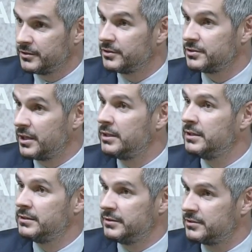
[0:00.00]
is
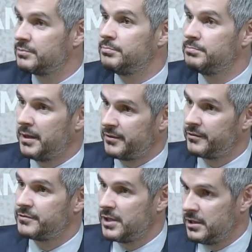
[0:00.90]
understanding this
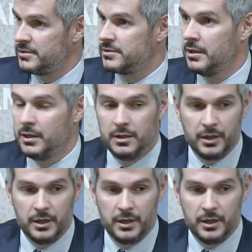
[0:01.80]
path of change